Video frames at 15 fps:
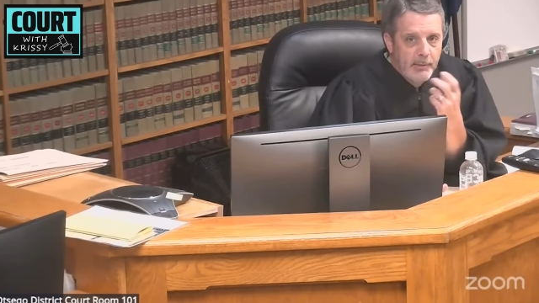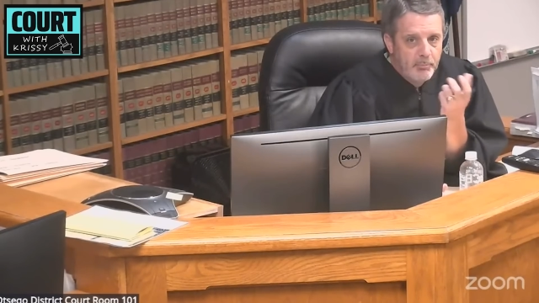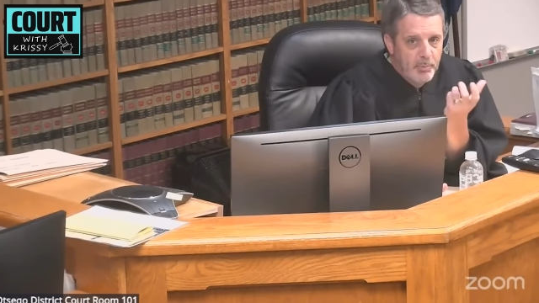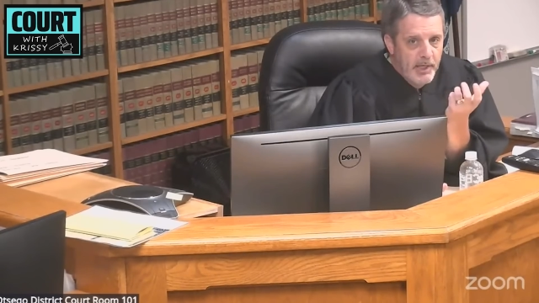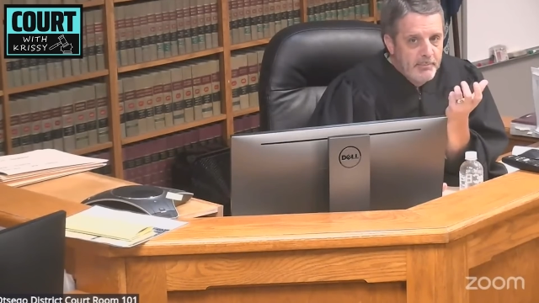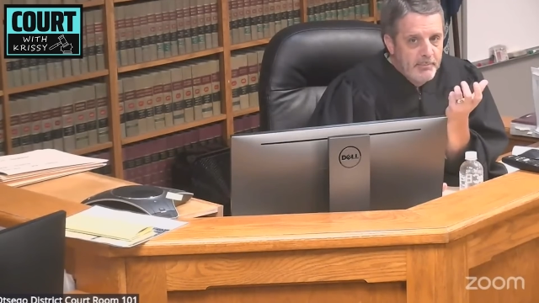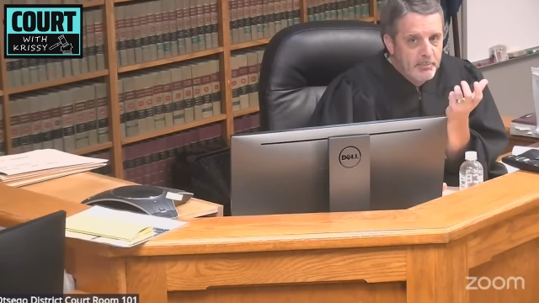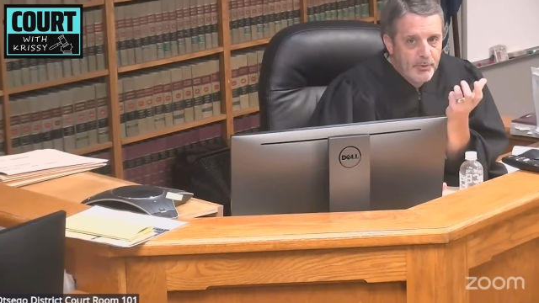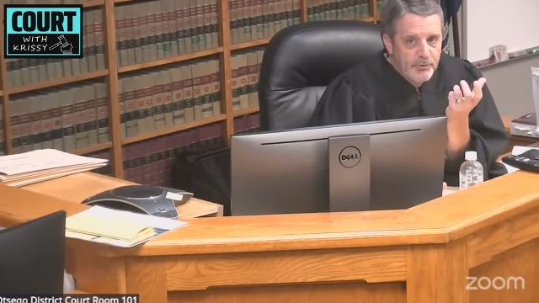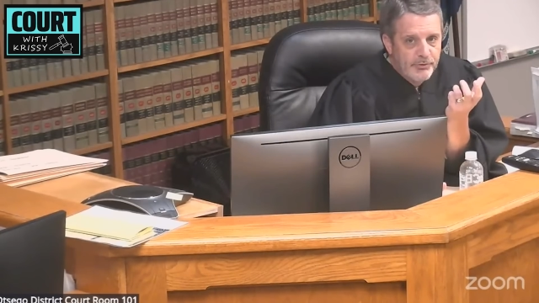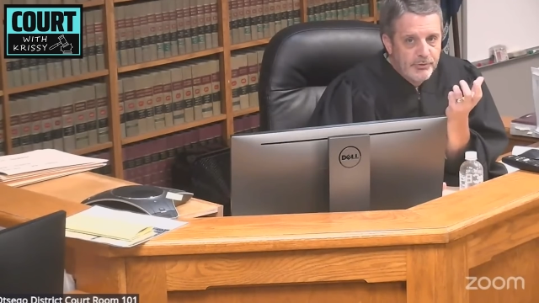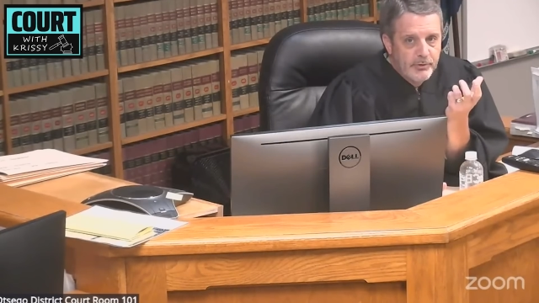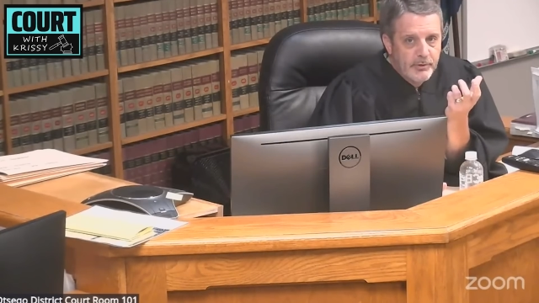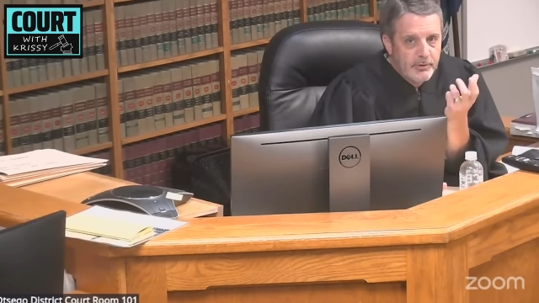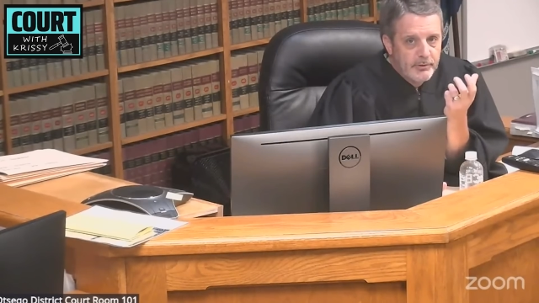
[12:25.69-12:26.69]

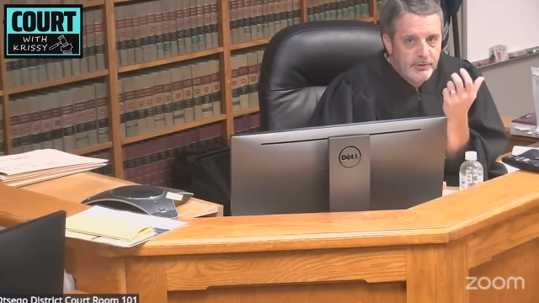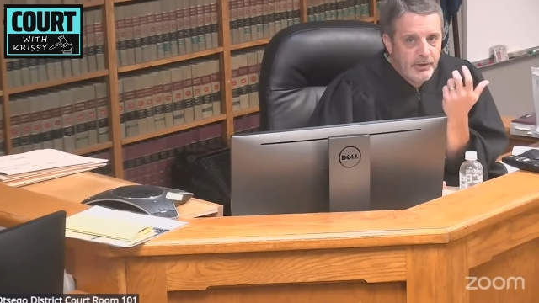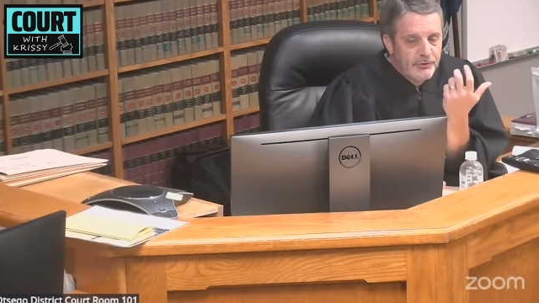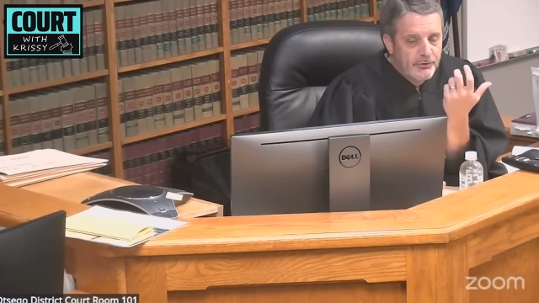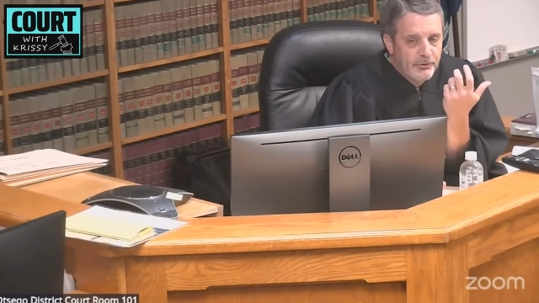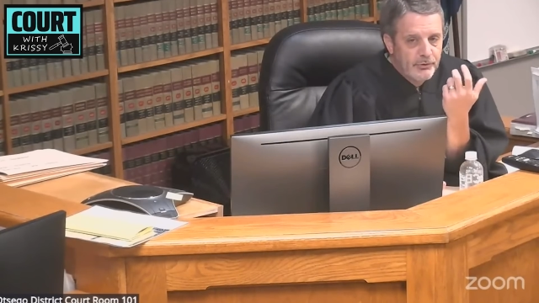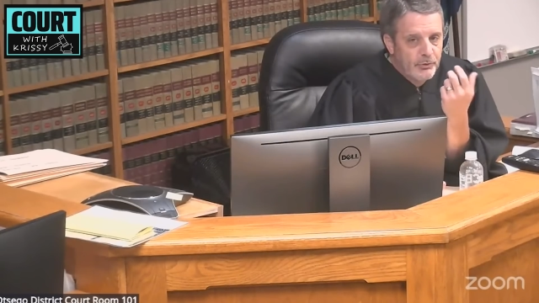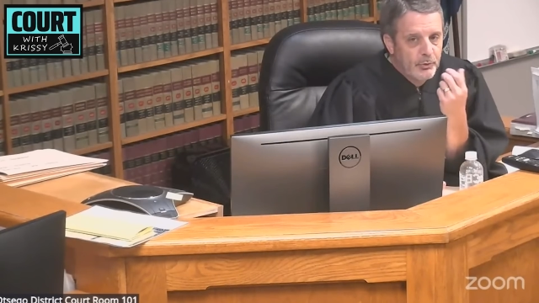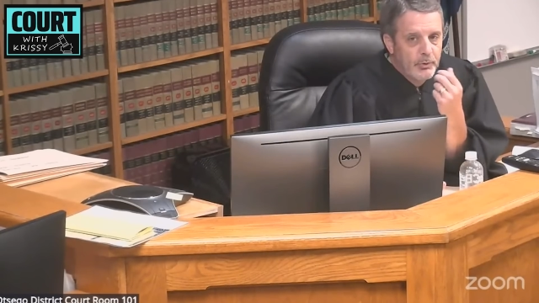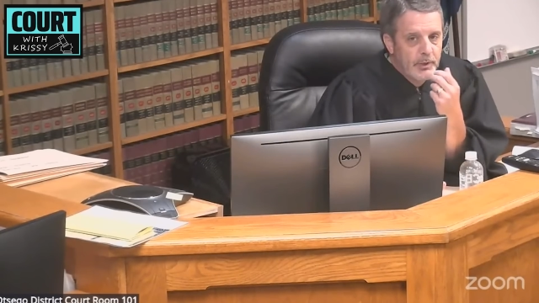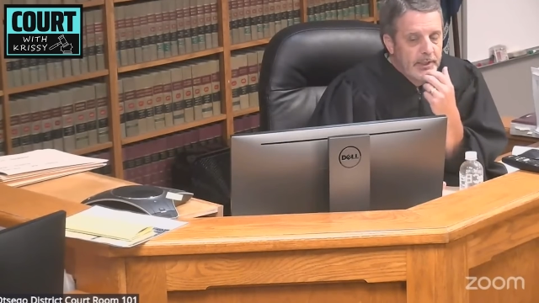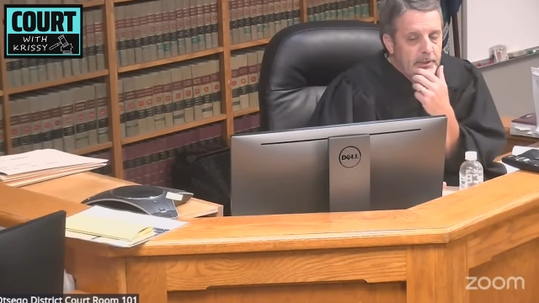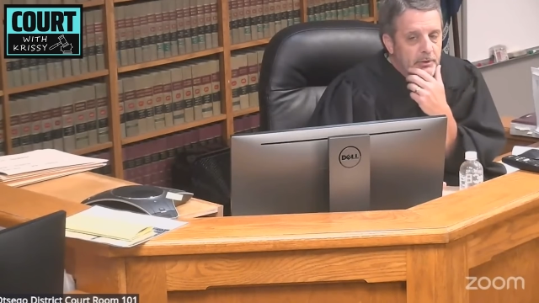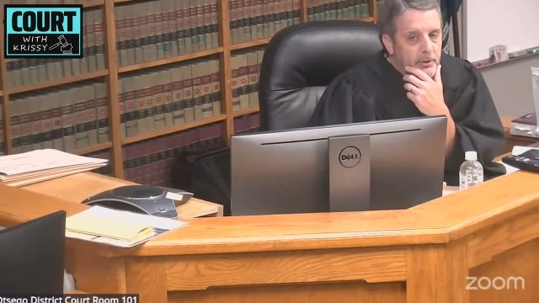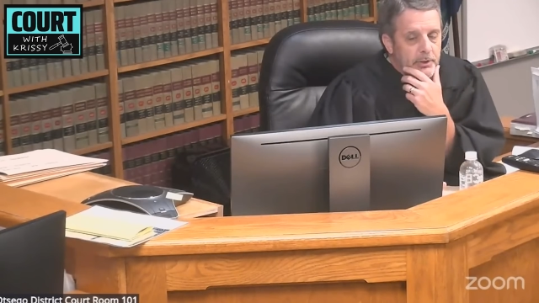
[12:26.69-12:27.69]
papers doesn't do any
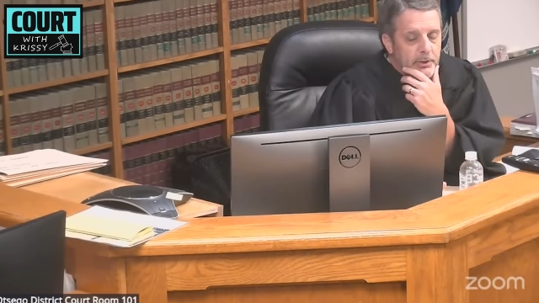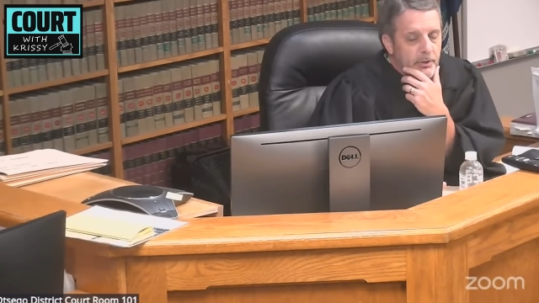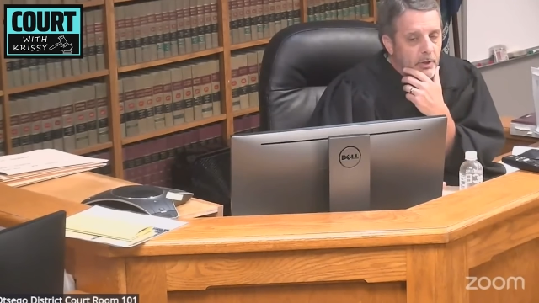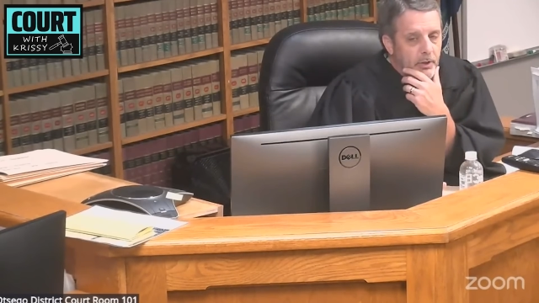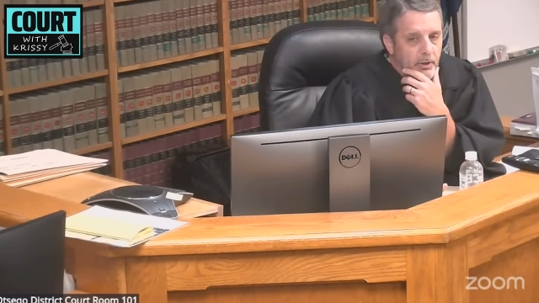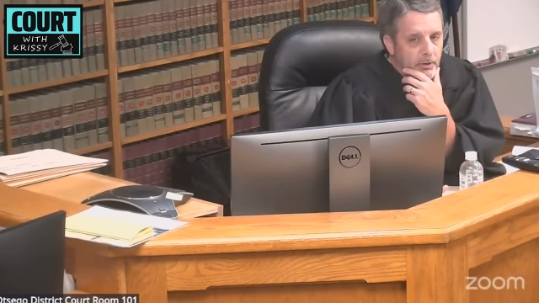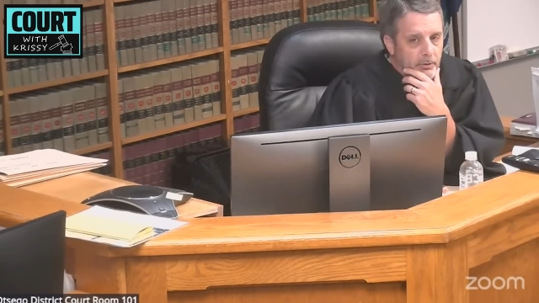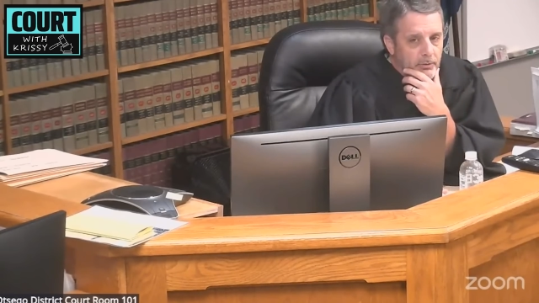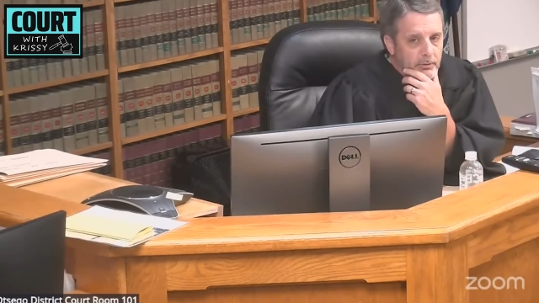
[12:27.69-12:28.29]
good at all.